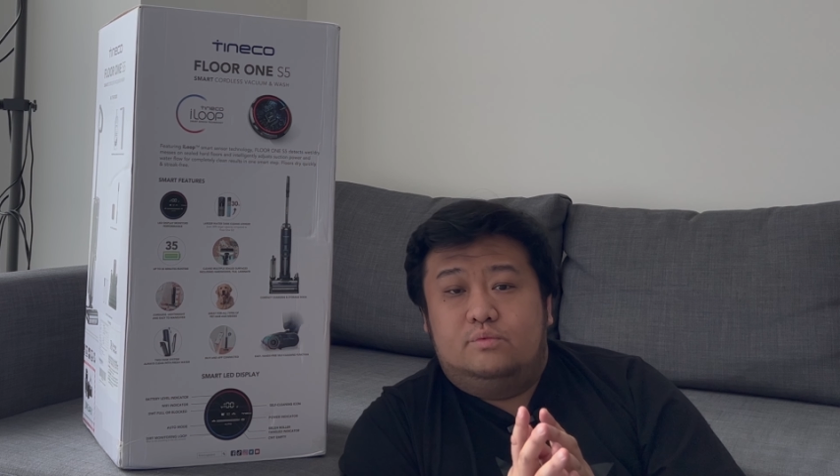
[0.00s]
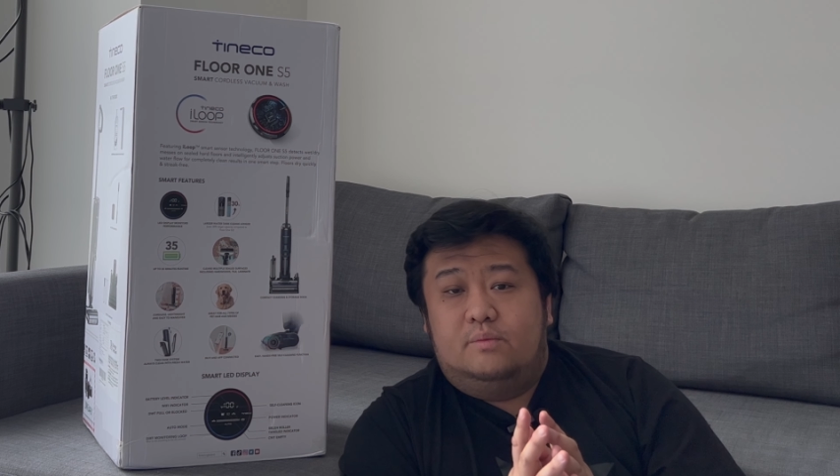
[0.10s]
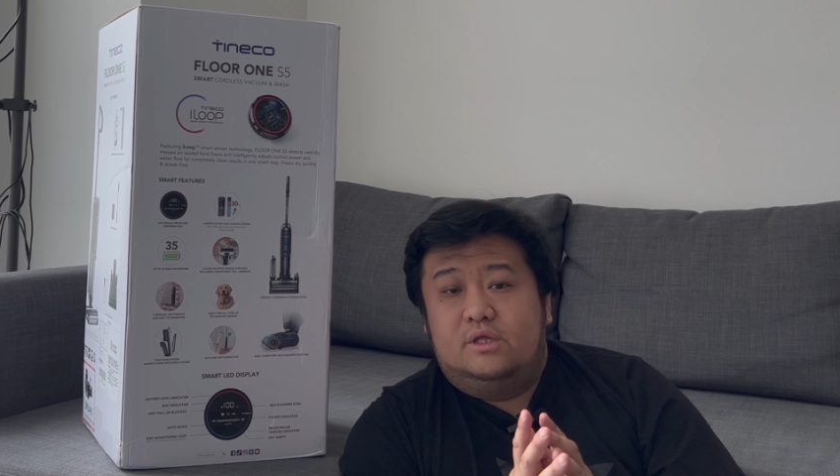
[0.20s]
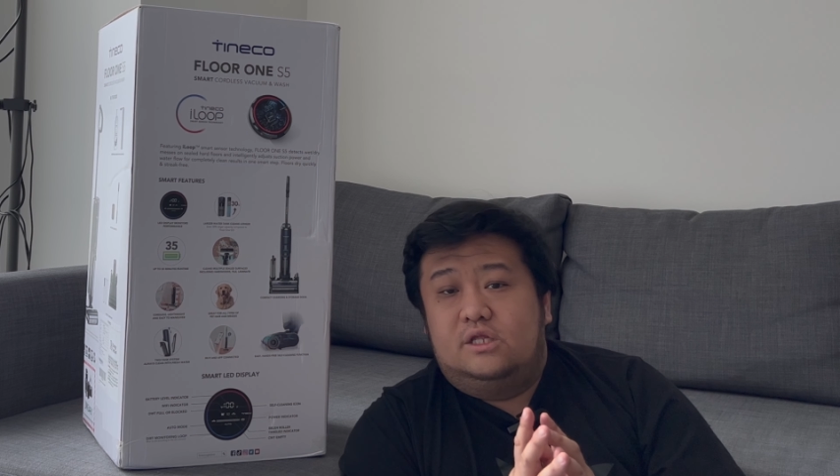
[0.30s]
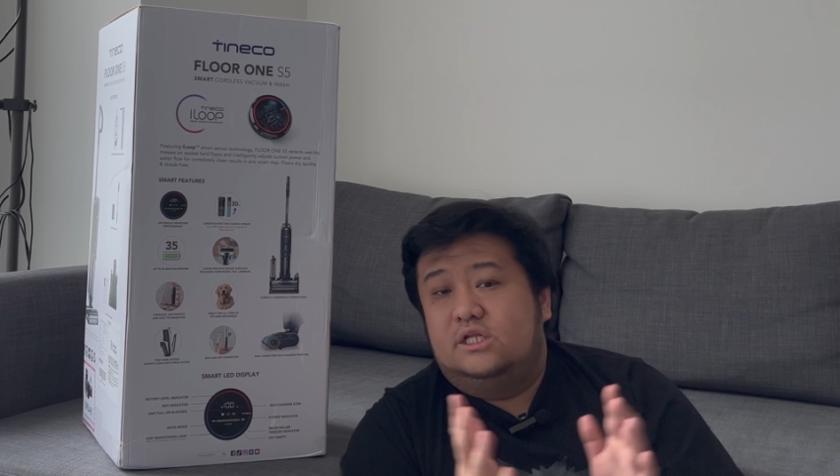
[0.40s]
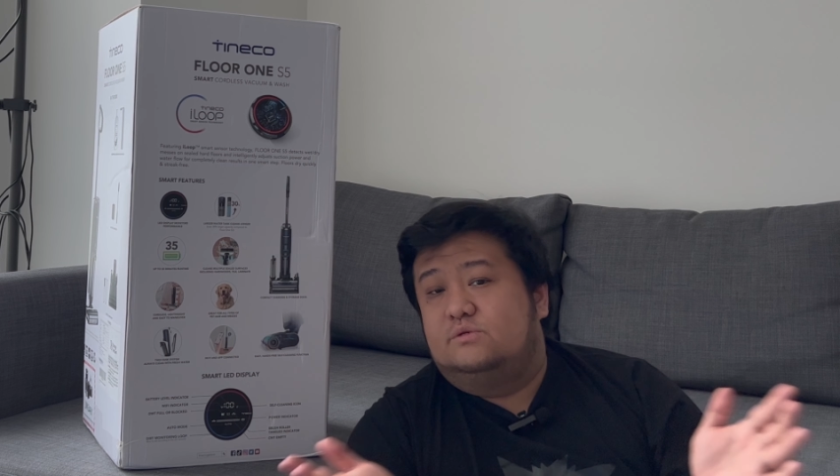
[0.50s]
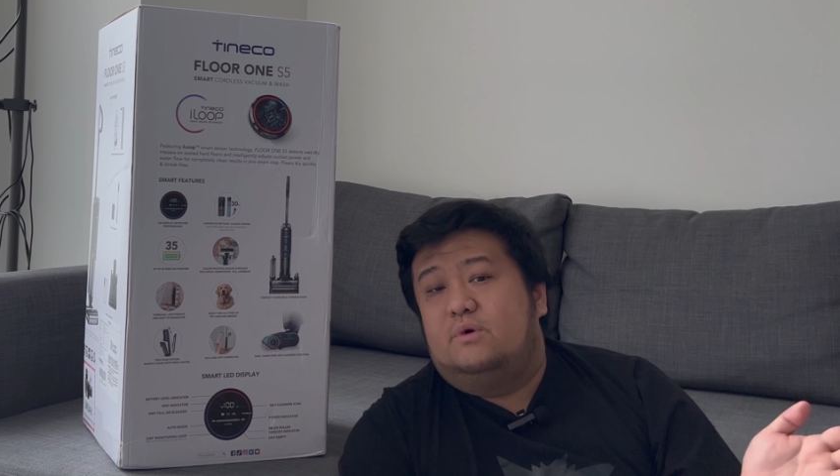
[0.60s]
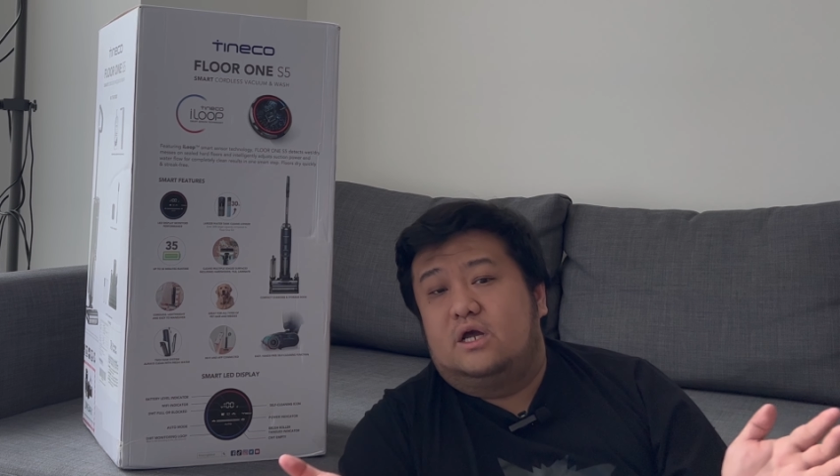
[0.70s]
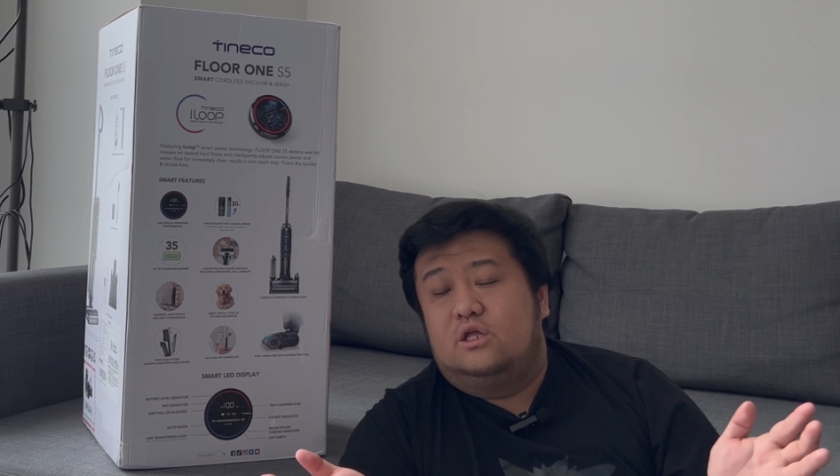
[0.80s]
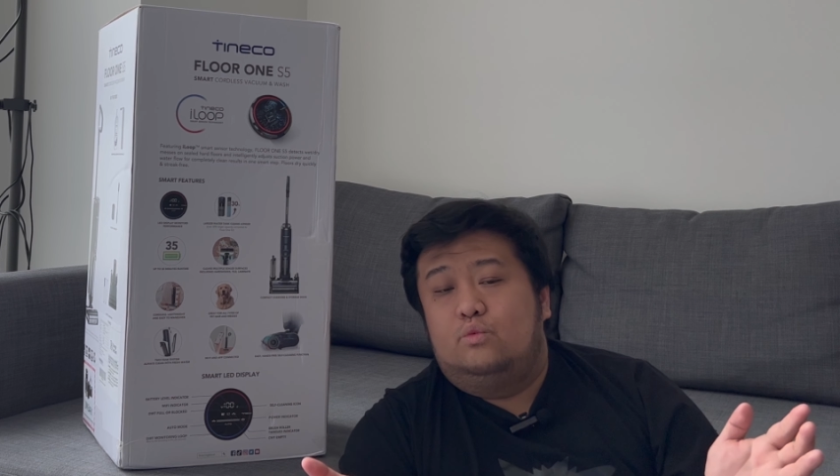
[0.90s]
maybe its
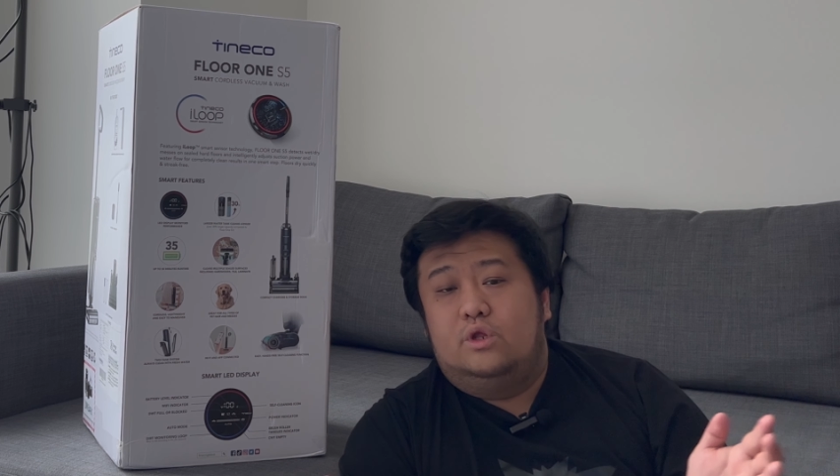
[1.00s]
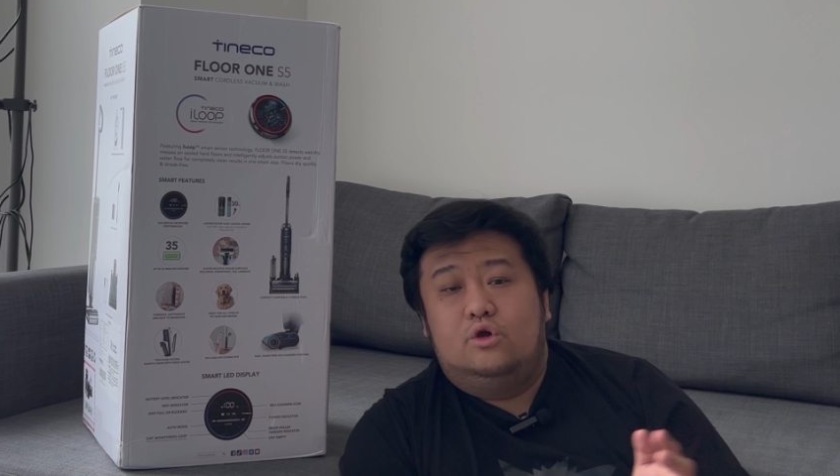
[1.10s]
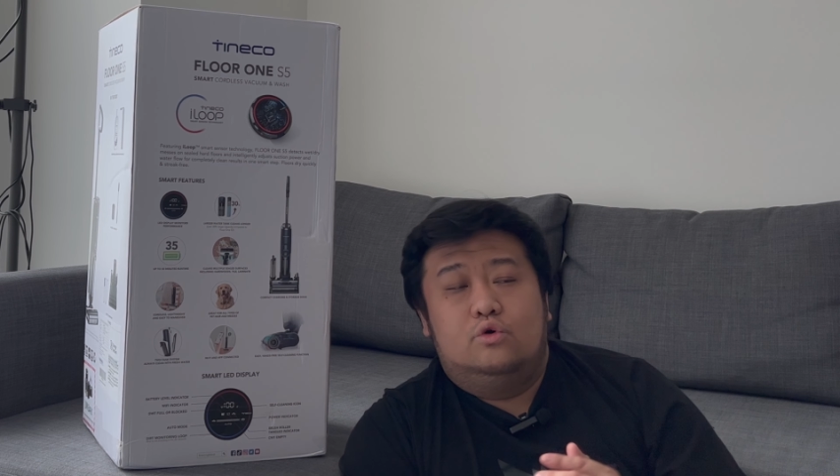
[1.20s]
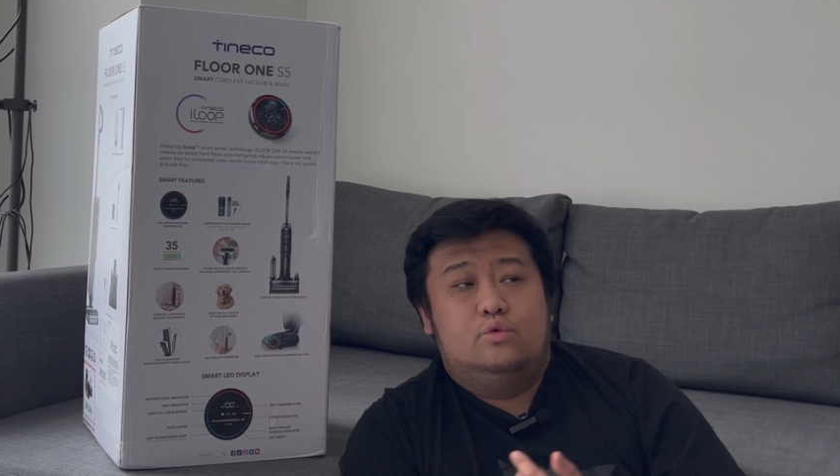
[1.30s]
marketing video,